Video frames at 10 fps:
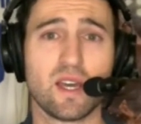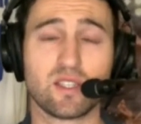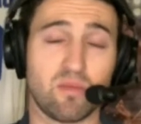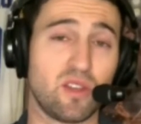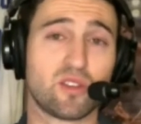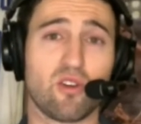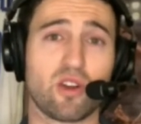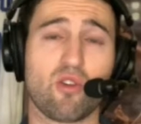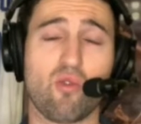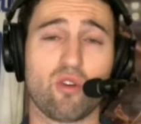to be the
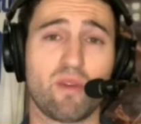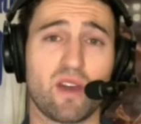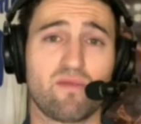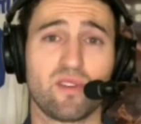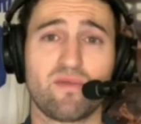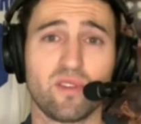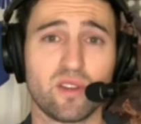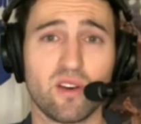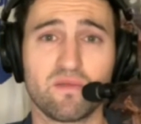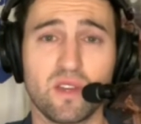starting quarterback for the
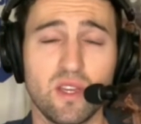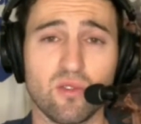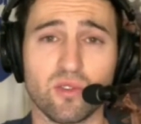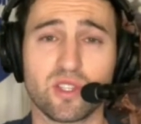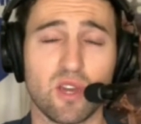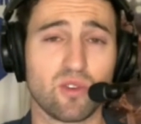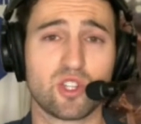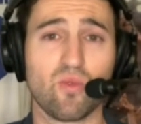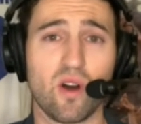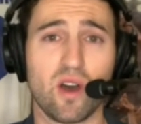Philadelphia Eagles. Say what
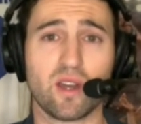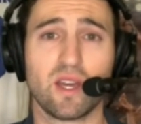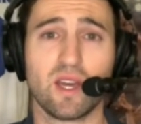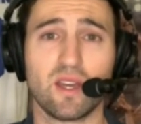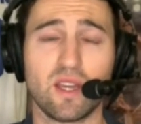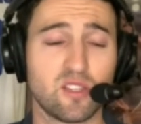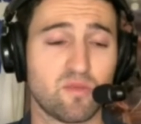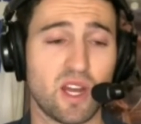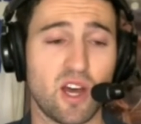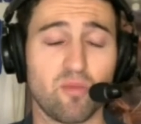you want. He's
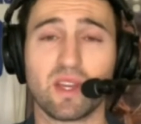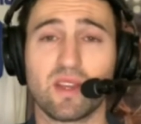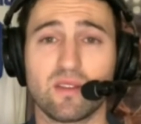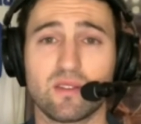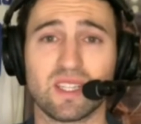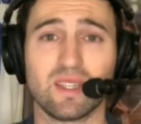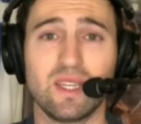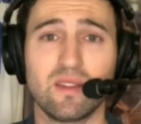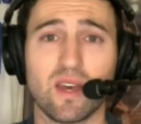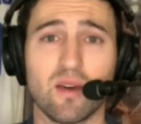been helping to
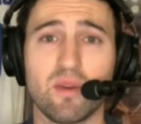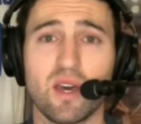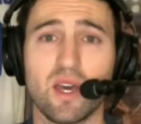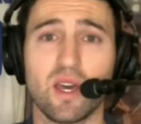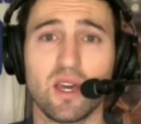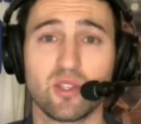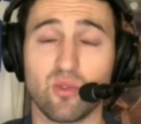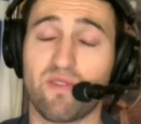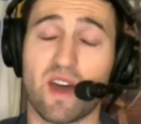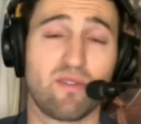lead them
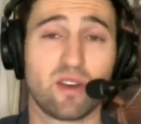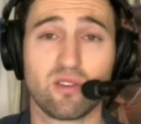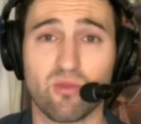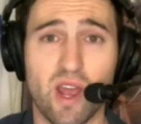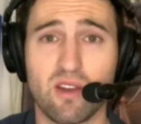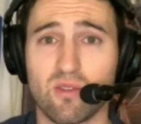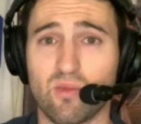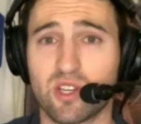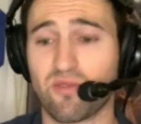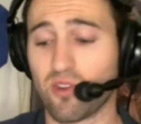to a five hundred record,
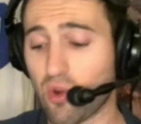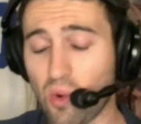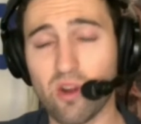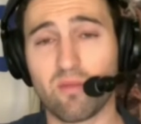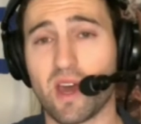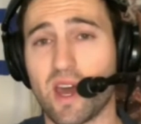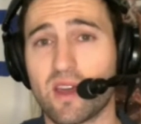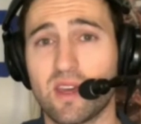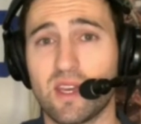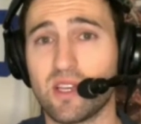which for a
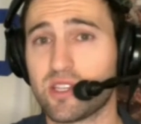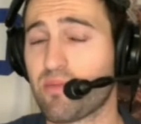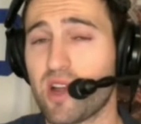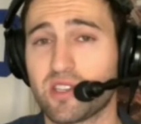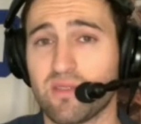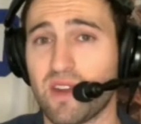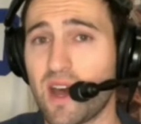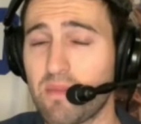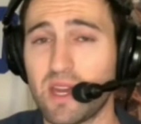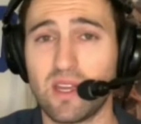quarterback is impressive.
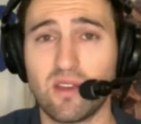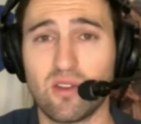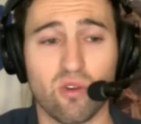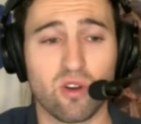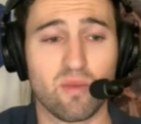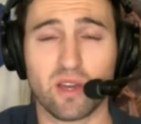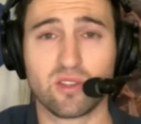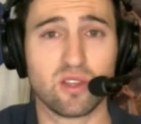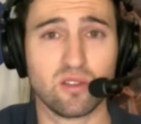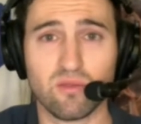Not many
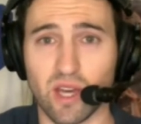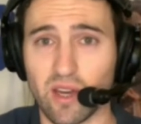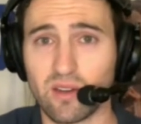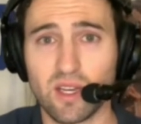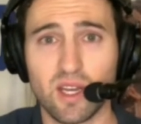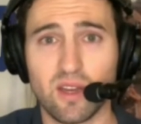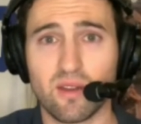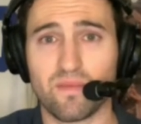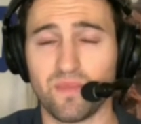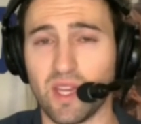quarterbacks can do that.
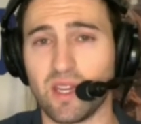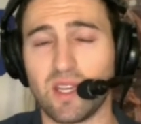And